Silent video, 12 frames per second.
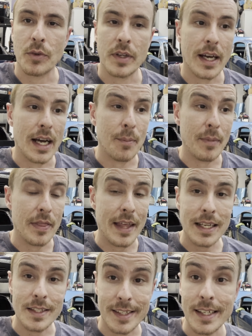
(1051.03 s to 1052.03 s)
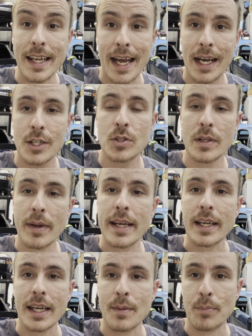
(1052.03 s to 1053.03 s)
That did actually make
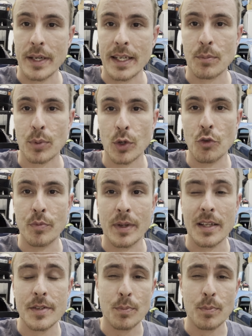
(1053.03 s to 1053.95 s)
a big improvement.